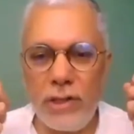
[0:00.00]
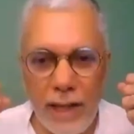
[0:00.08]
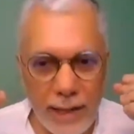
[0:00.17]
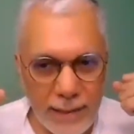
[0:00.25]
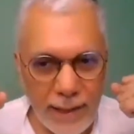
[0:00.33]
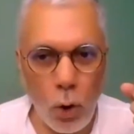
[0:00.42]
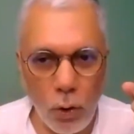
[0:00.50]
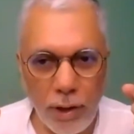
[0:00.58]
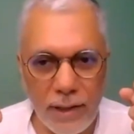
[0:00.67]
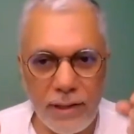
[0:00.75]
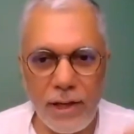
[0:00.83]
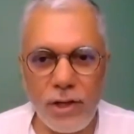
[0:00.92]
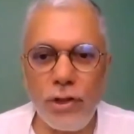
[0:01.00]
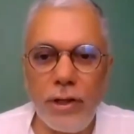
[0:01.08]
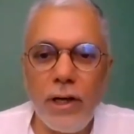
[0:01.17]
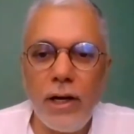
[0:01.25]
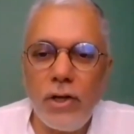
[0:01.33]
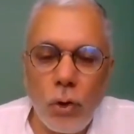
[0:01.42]
there is an organization.
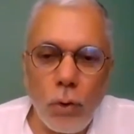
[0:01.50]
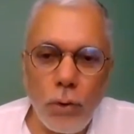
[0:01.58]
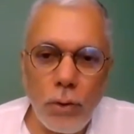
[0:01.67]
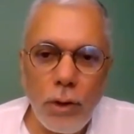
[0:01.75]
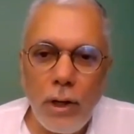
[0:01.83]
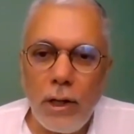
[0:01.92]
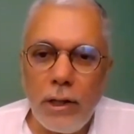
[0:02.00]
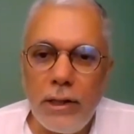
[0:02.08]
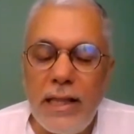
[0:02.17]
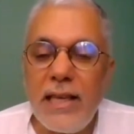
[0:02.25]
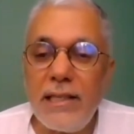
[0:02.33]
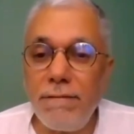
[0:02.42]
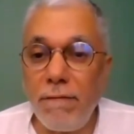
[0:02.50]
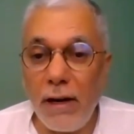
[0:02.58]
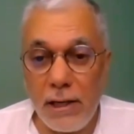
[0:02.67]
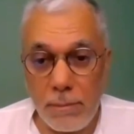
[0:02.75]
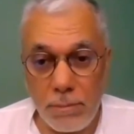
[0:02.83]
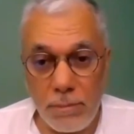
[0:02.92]
So these
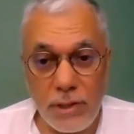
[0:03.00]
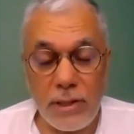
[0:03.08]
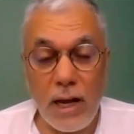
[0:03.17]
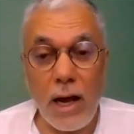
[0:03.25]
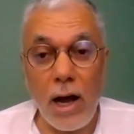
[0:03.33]
firms